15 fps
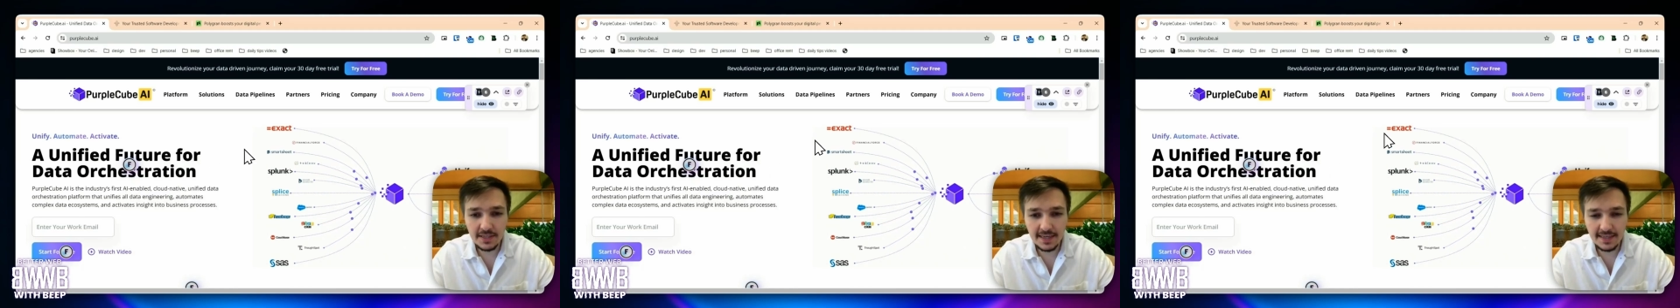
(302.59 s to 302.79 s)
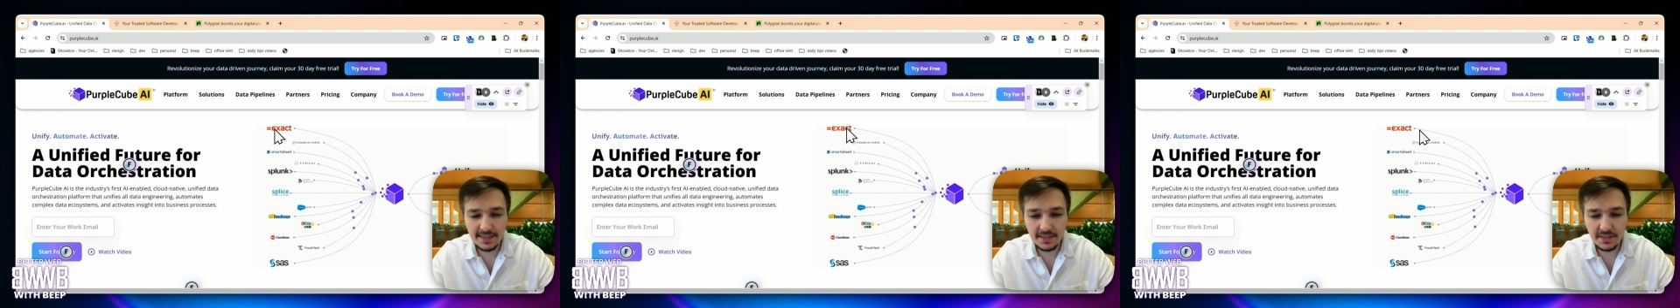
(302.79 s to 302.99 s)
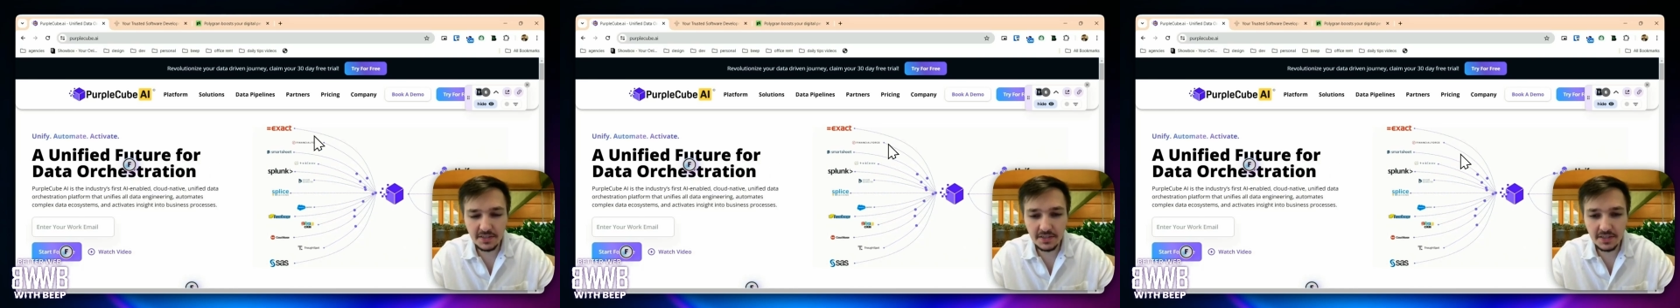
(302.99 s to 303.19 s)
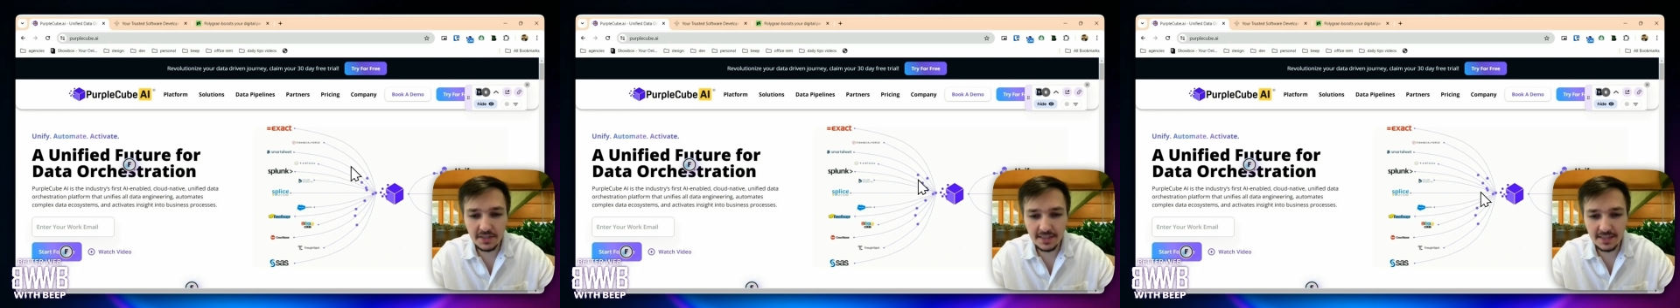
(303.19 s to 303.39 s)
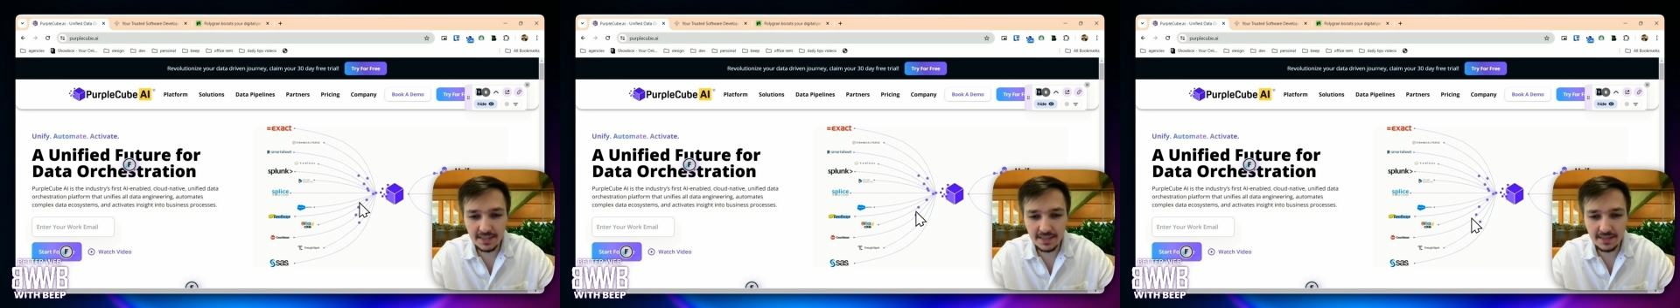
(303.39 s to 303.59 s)
considering
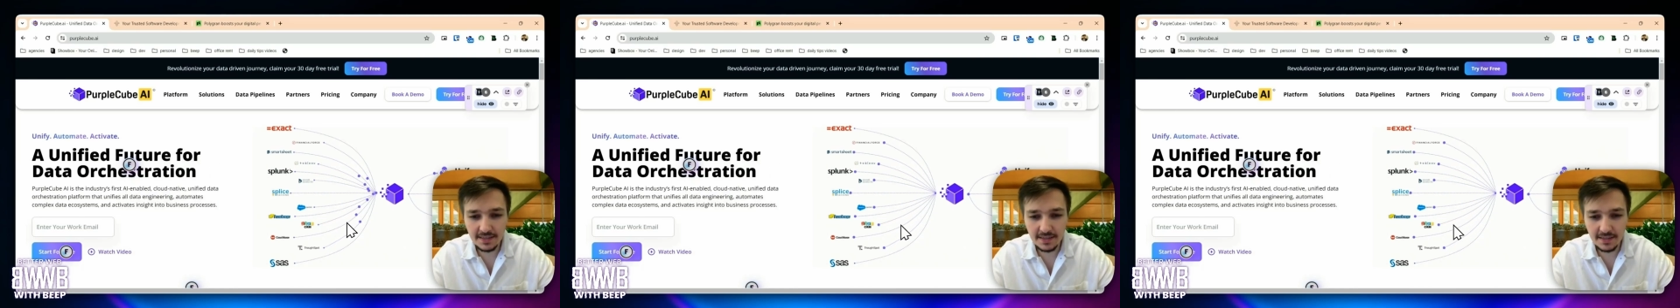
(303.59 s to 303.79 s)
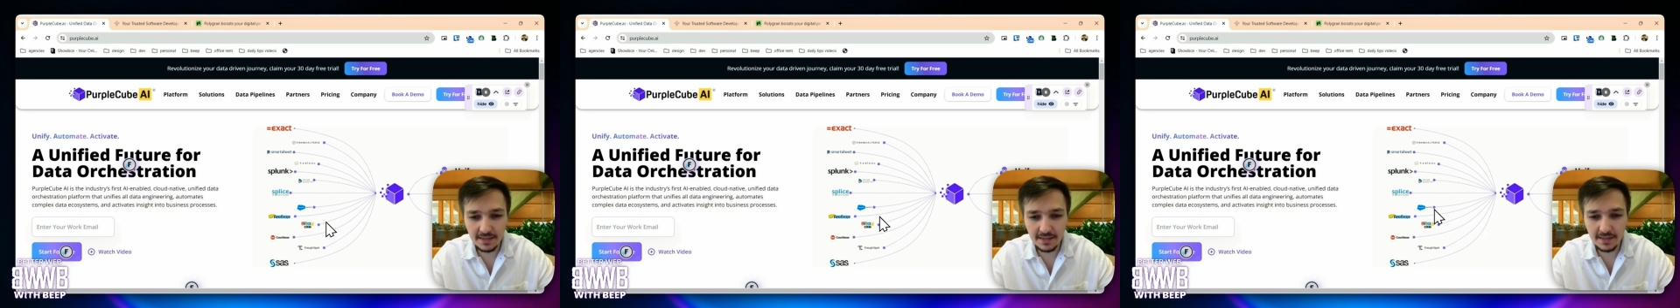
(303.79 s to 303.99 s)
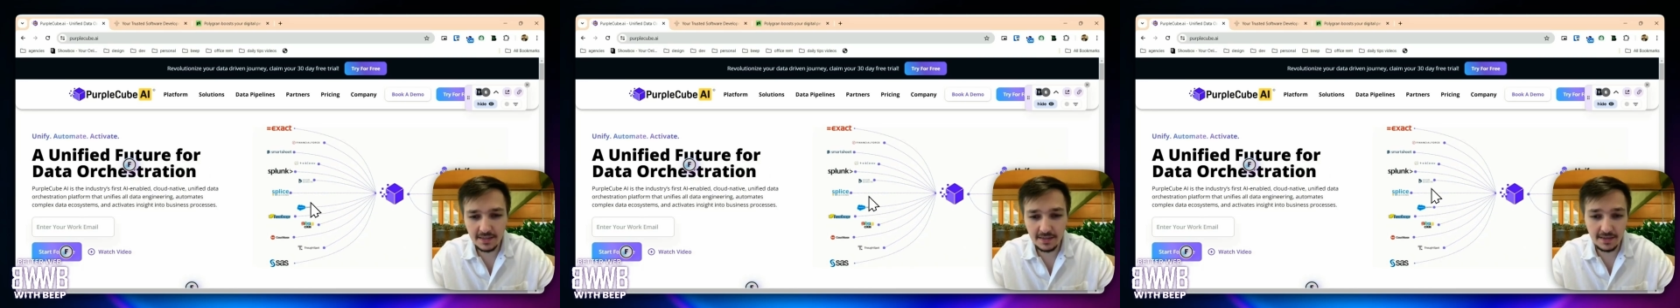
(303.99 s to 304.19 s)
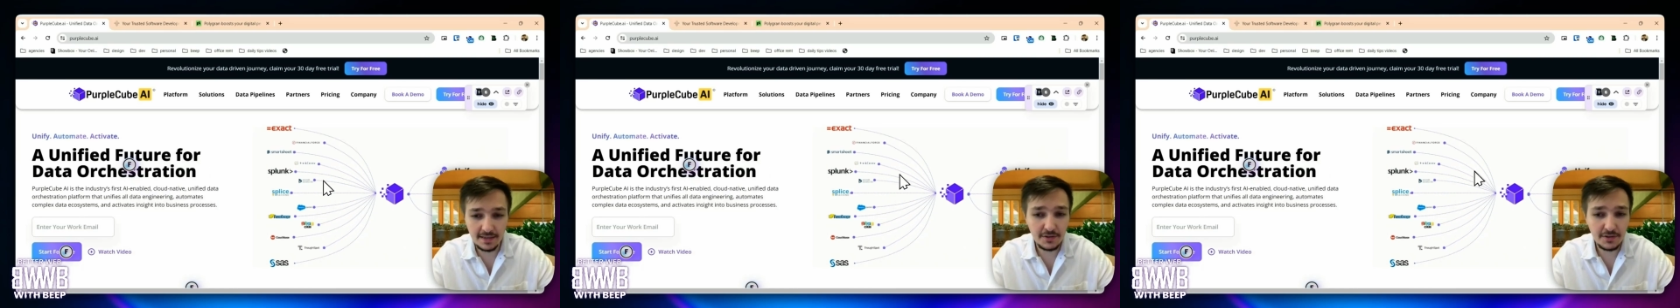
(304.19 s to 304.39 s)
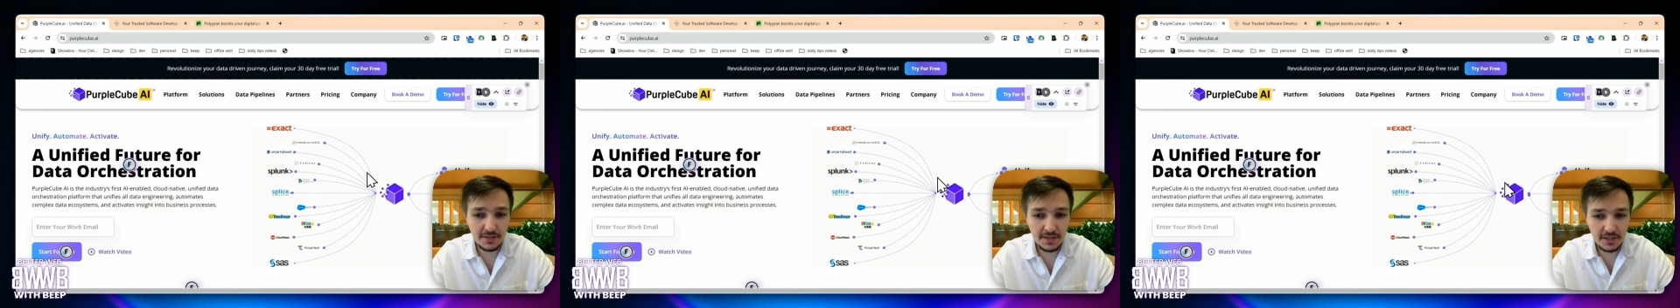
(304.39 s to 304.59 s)
this
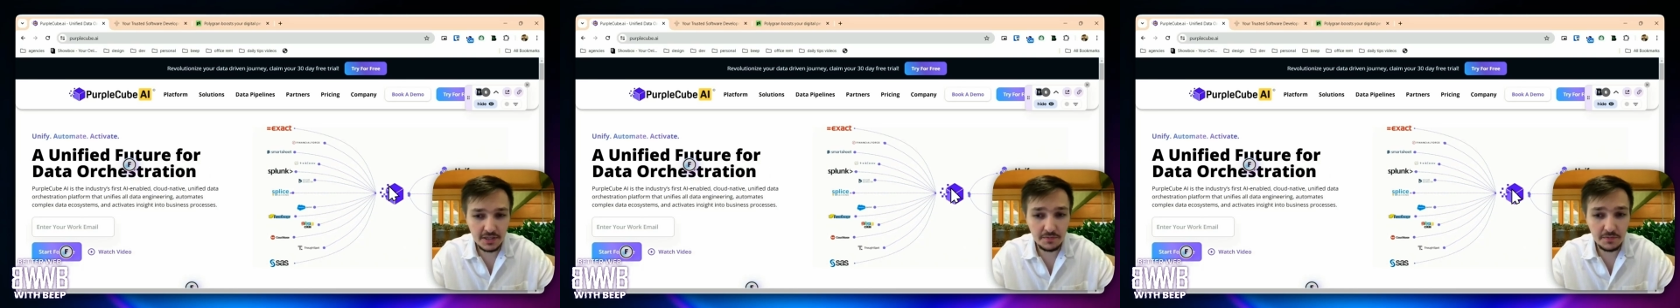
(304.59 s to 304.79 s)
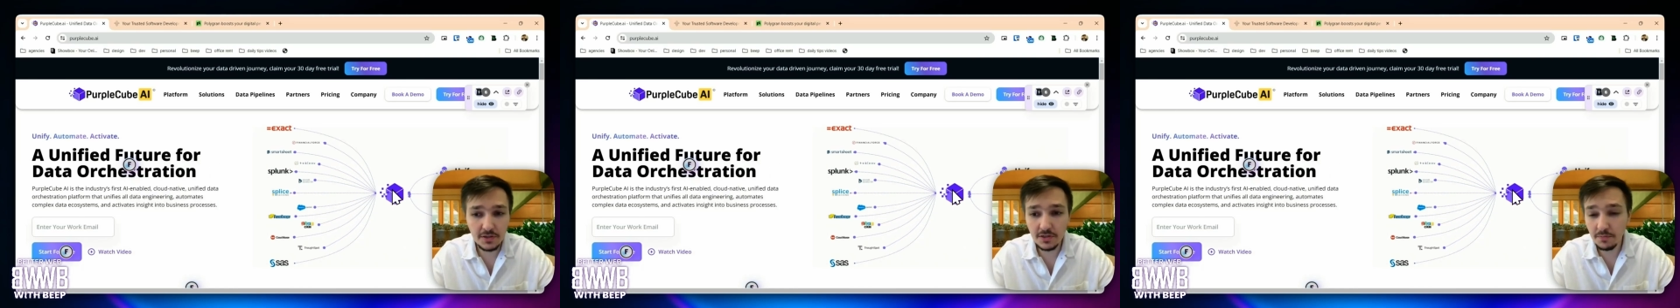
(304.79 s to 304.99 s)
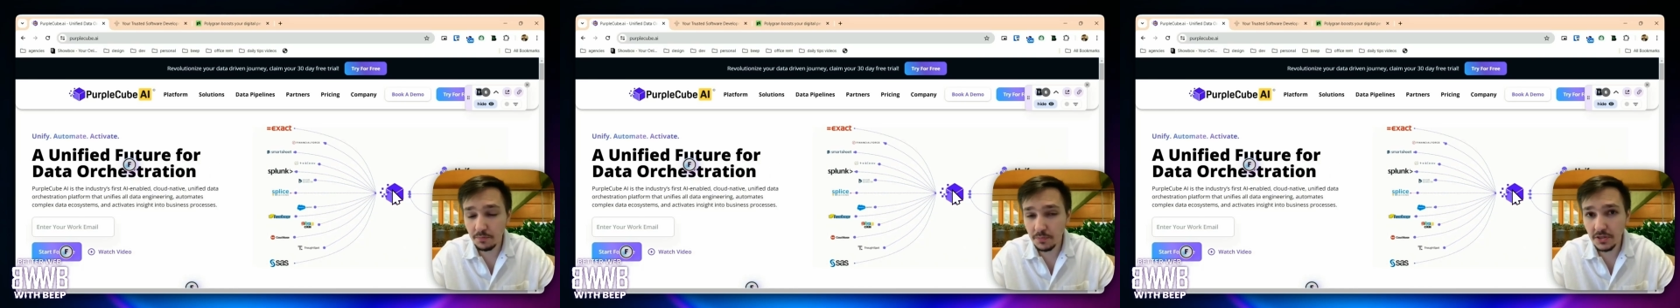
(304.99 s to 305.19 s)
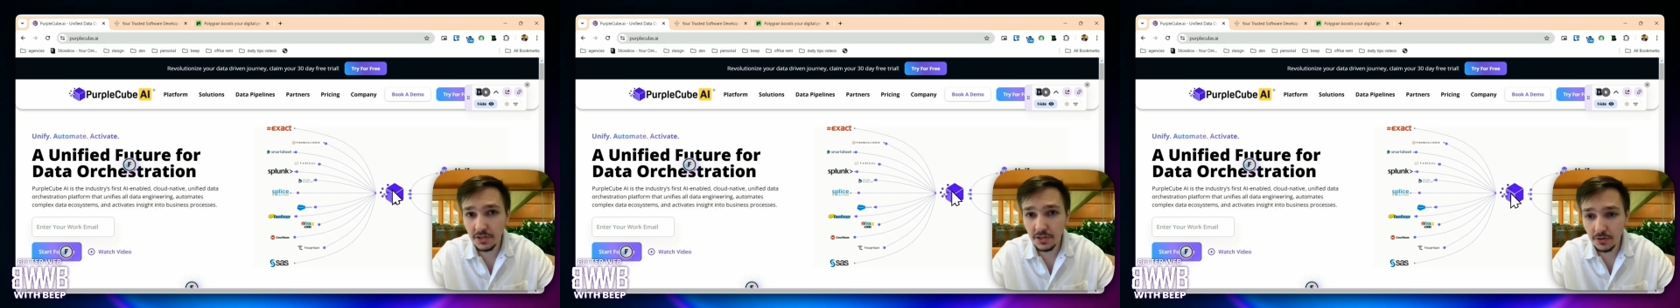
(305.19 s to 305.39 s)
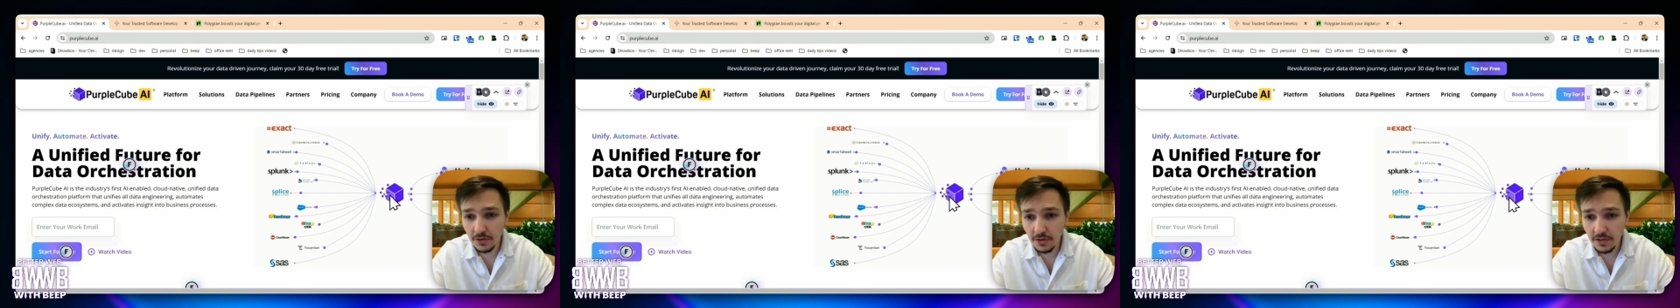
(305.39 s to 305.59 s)
illustration, which is
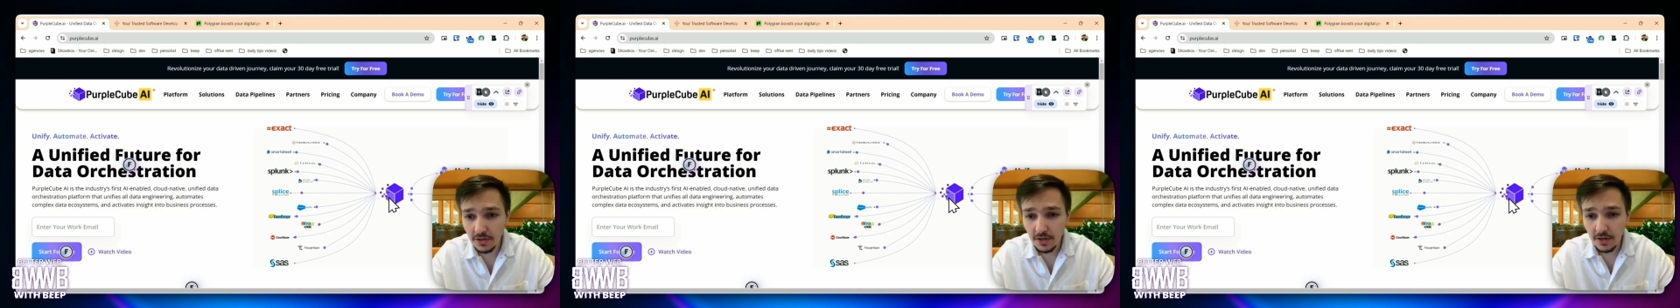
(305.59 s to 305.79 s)
pretty good,